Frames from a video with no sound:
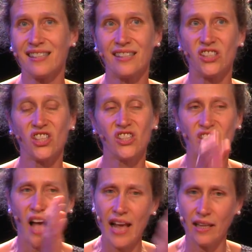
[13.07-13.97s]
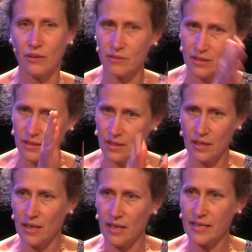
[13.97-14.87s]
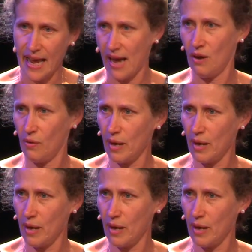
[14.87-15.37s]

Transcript: is just siloed now.